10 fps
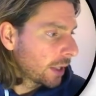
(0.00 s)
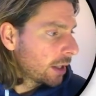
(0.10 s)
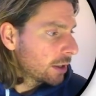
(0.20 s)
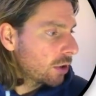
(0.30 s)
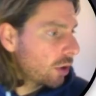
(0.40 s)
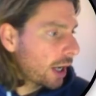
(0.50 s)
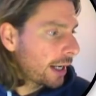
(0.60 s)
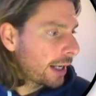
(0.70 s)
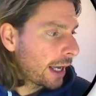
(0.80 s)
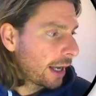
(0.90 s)
So
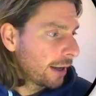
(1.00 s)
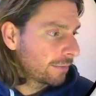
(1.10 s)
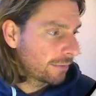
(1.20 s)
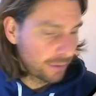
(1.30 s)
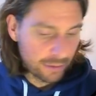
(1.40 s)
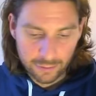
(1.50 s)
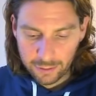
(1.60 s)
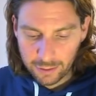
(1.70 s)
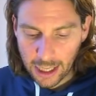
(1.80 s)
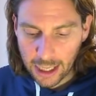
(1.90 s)

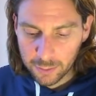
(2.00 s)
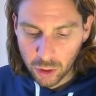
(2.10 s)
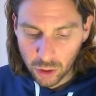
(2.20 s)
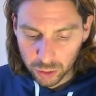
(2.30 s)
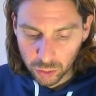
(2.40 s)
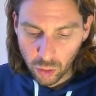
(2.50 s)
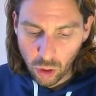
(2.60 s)
I'm going to